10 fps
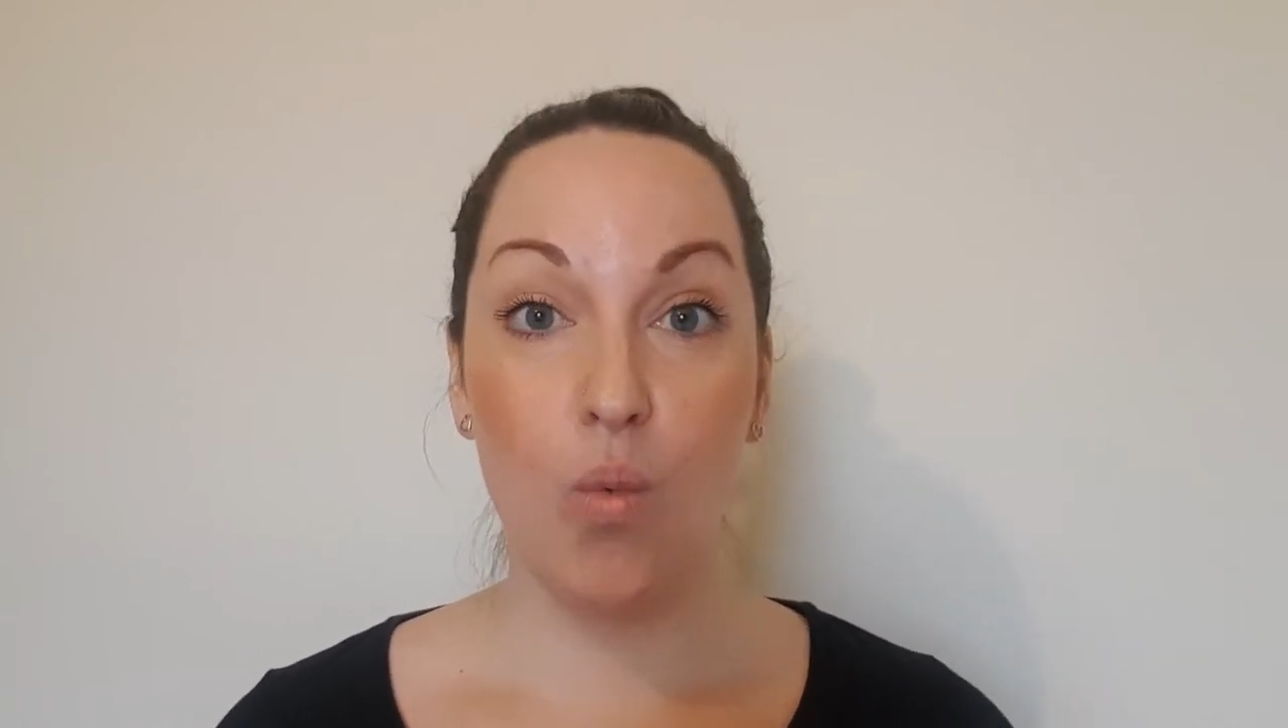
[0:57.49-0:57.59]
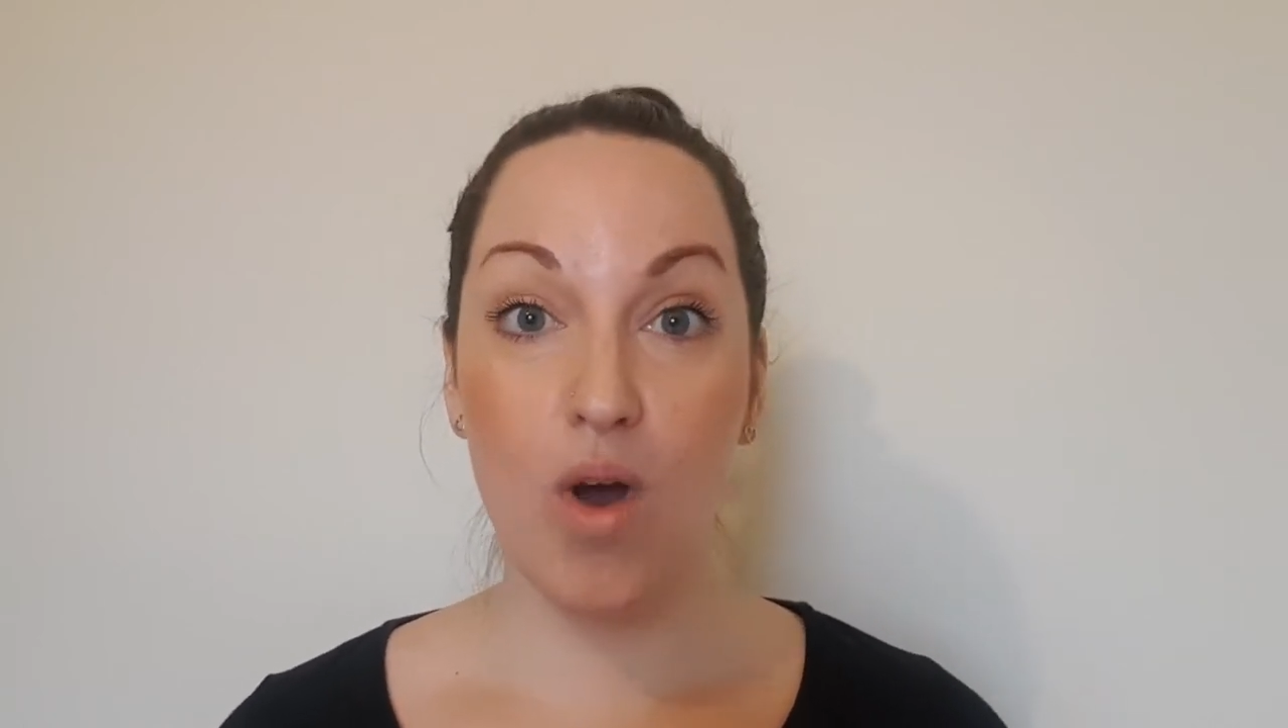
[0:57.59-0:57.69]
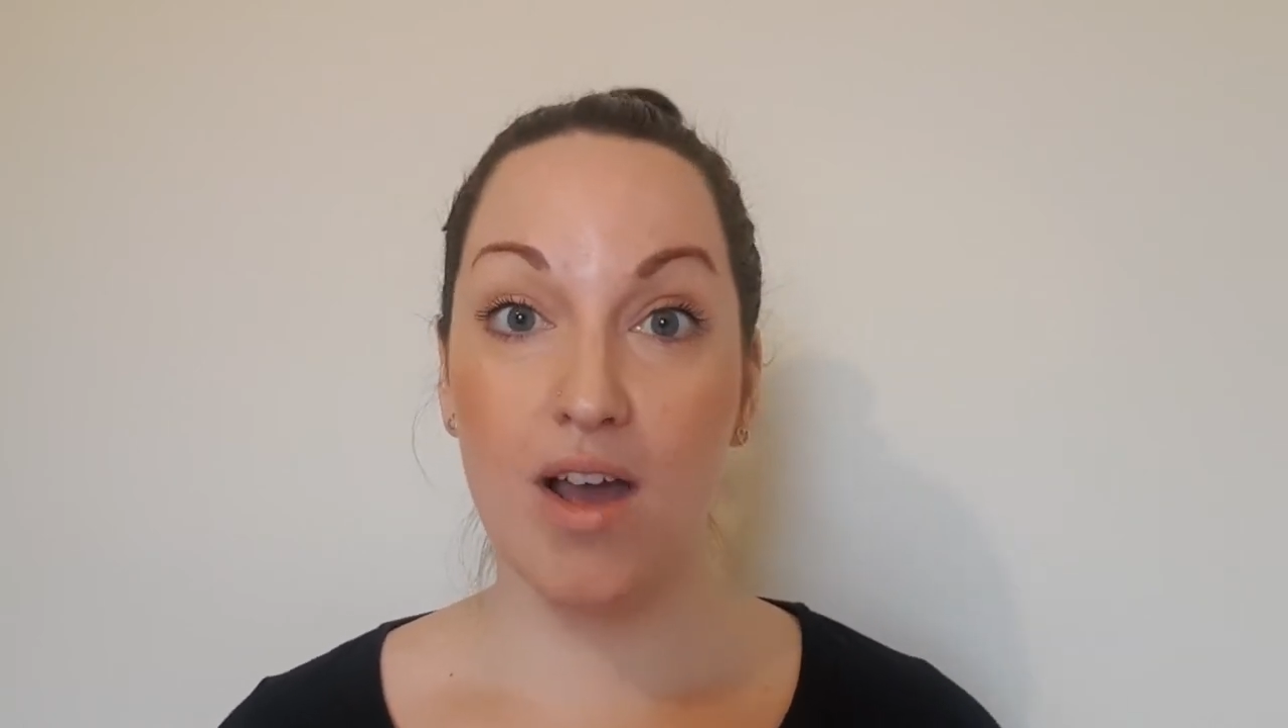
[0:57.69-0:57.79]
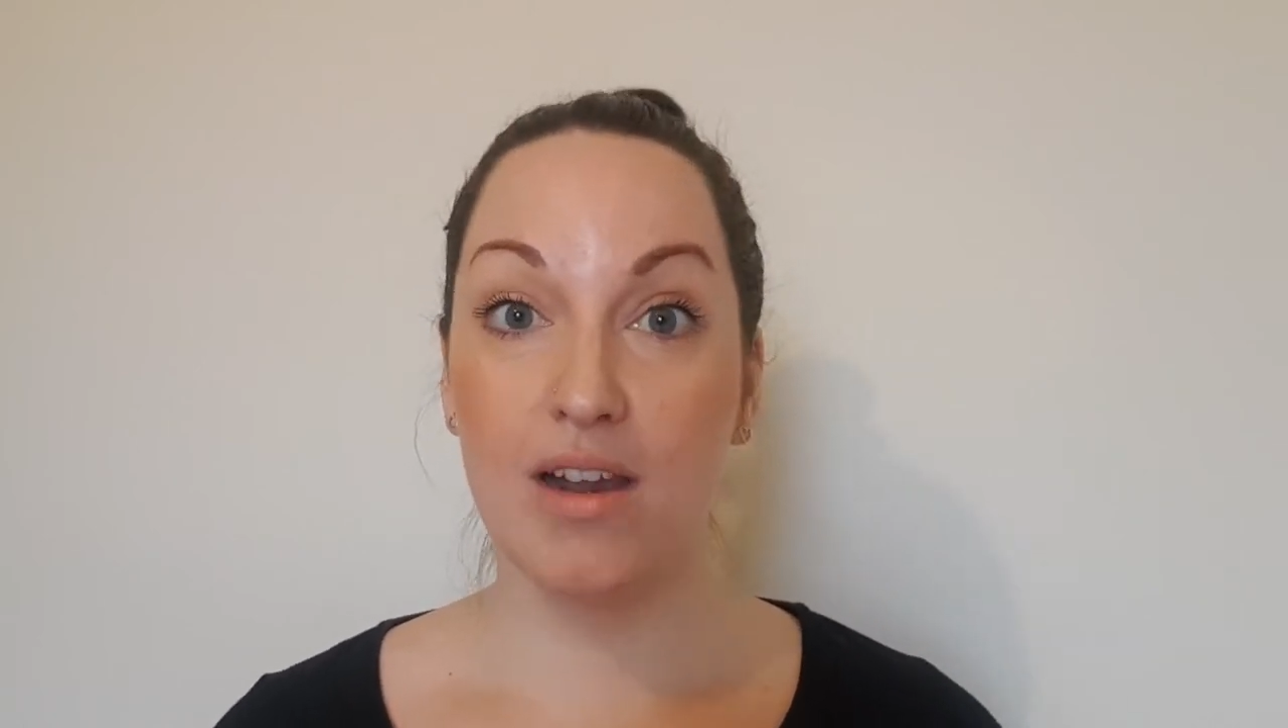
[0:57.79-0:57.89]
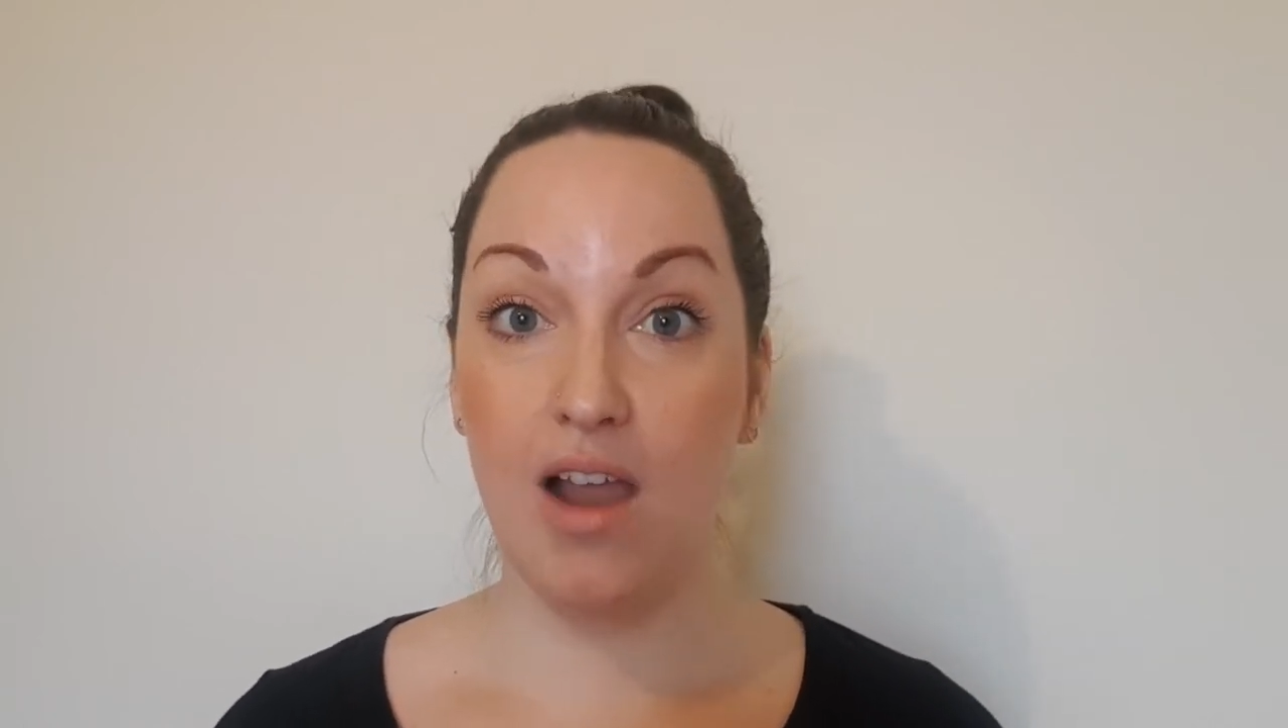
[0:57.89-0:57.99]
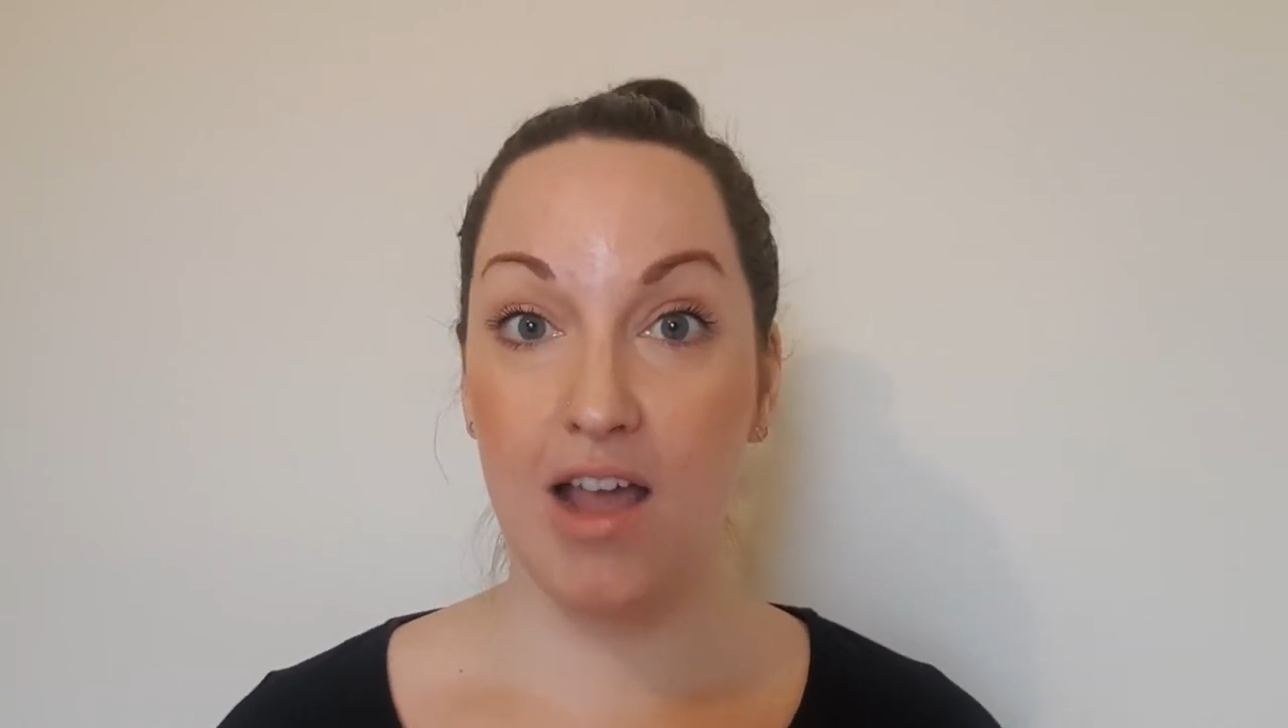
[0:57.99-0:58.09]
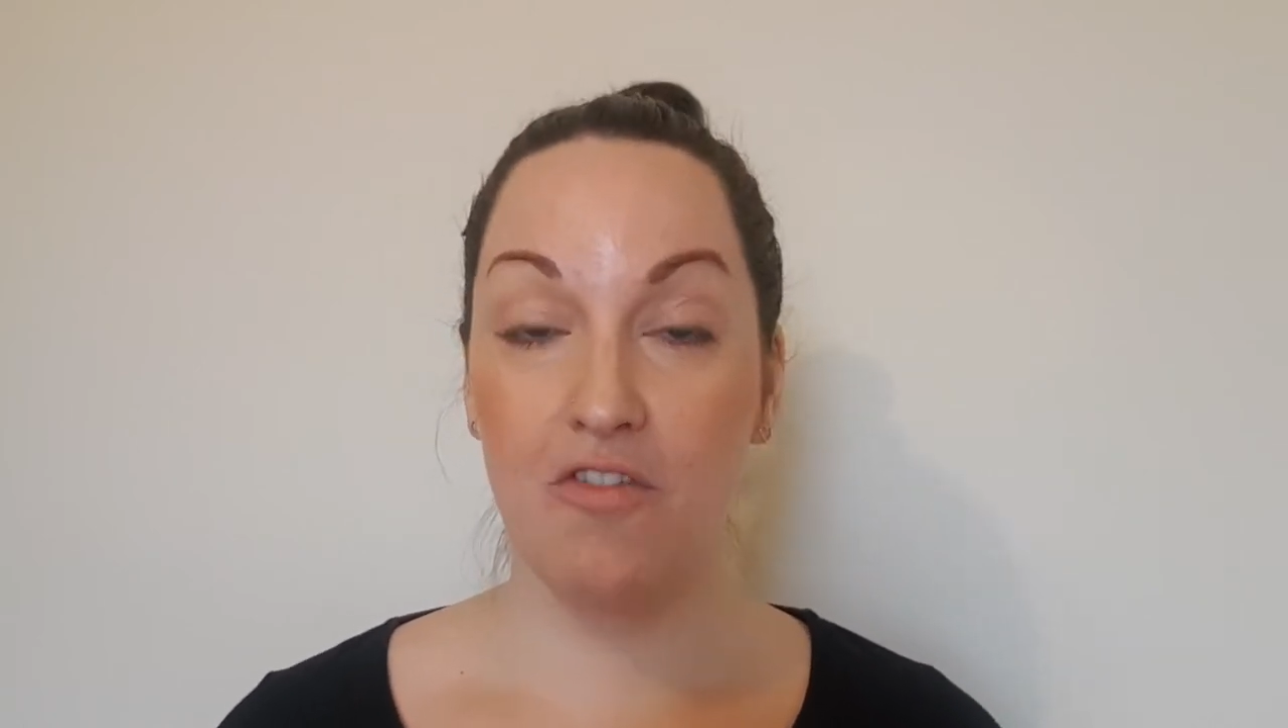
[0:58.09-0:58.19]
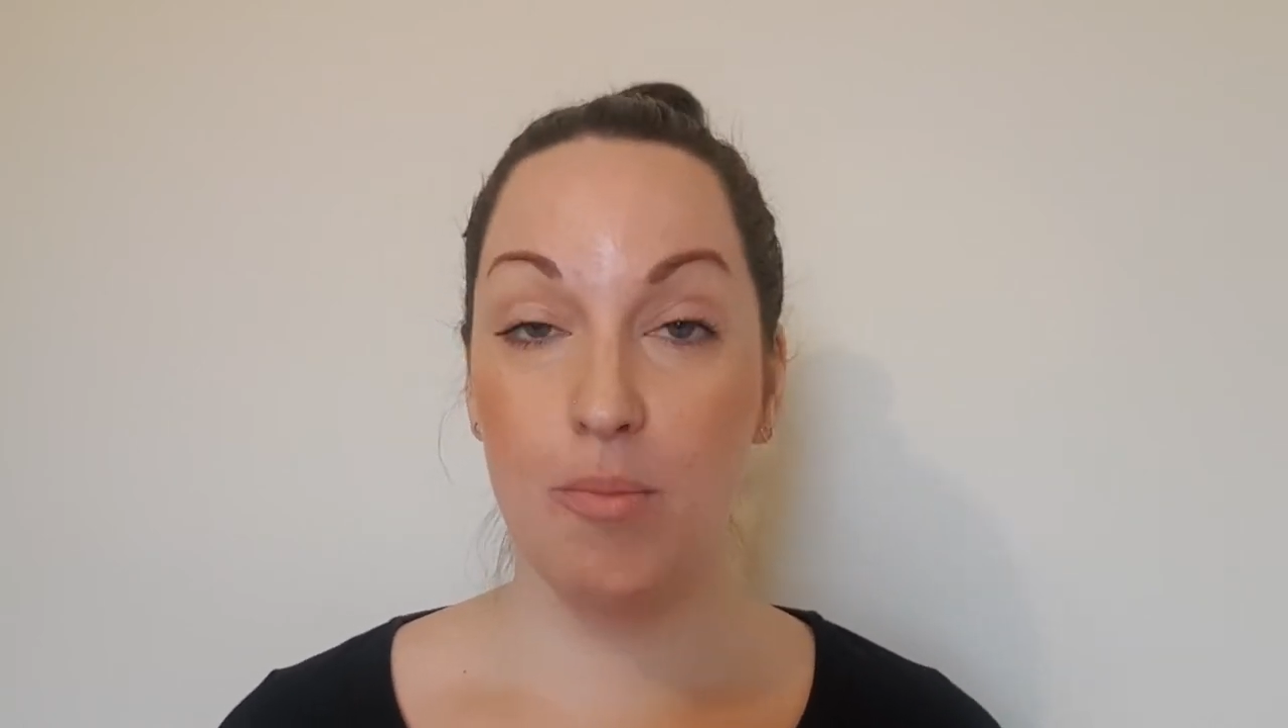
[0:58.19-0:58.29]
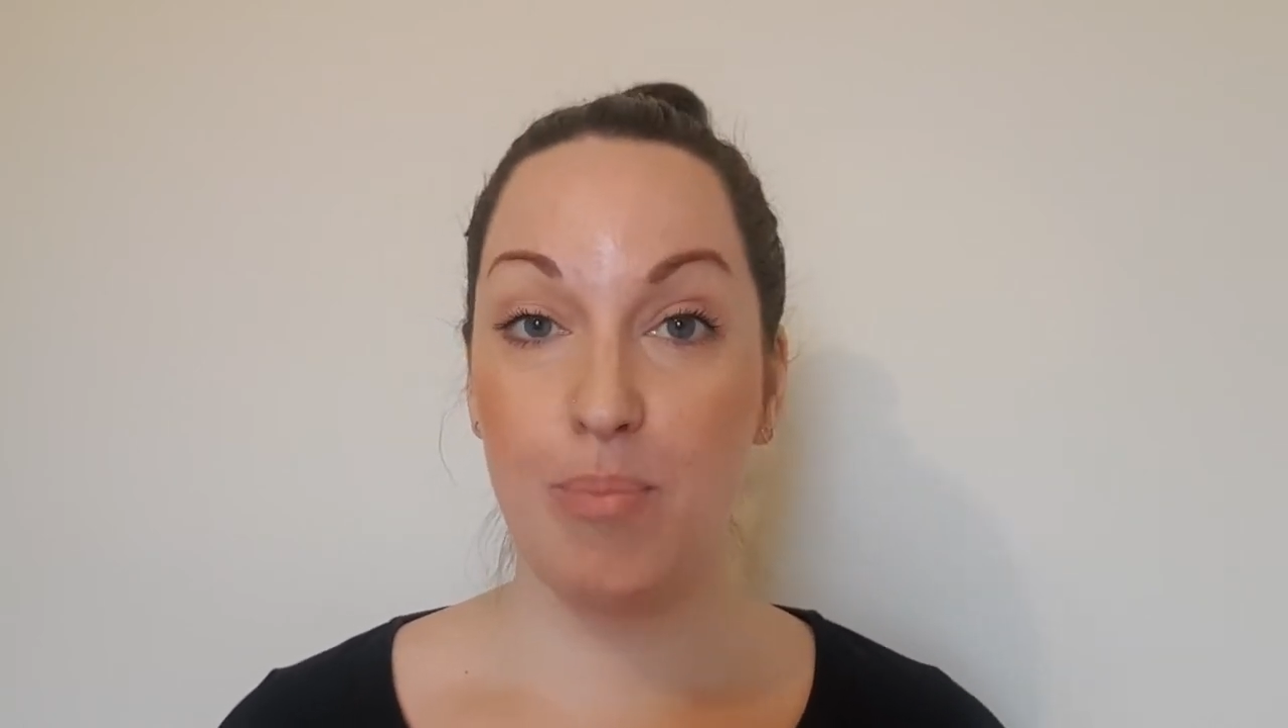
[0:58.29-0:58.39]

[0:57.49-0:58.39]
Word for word: work-life